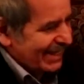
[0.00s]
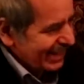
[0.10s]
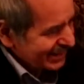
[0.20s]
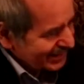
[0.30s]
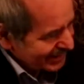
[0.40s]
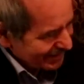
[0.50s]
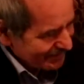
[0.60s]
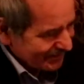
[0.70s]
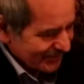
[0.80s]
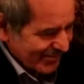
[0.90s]
it's,
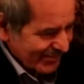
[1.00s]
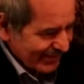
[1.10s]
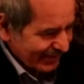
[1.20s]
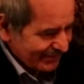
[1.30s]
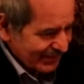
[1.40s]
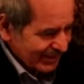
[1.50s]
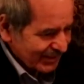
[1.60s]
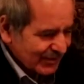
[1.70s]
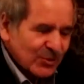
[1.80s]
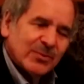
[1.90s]

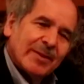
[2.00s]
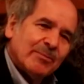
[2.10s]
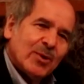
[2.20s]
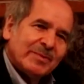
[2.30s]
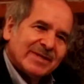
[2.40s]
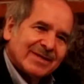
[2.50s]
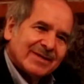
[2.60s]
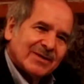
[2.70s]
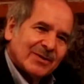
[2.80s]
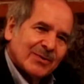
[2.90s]
you know, that moment
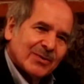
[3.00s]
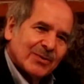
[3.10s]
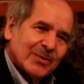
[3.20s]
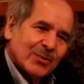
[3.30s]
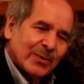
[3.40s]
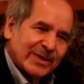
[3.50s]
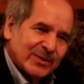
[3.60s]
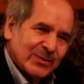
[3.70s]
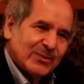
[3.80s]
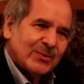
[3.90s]
when
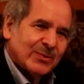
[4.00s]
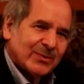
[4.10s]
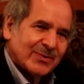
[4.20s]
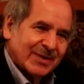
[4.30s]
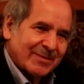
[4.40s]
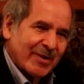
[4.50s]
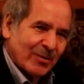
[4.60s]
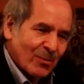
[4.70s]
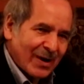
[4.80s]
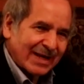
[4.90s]
you think about
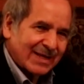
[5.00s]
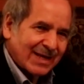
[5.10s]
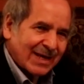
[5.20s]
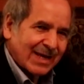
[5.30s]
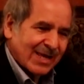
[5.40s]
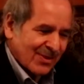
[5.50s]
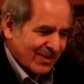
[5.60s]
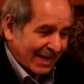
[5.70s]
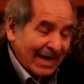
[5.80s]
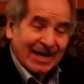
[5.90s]
a wine
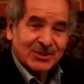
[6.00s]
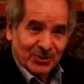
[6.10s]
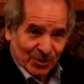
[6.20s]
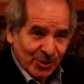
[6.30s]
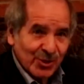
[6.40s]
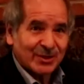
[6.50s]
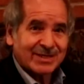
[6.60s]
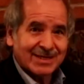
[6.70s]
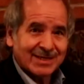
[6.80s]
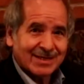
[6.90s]
that got you
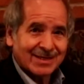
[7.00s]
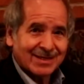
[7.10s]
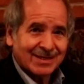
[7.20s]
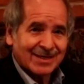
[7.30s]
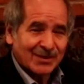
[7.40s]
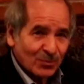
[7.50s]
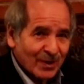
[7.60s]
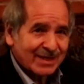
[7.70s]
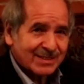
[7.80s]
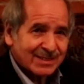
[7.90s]
hooked in
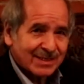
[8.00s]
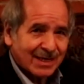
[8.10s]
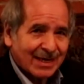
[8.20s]
wines.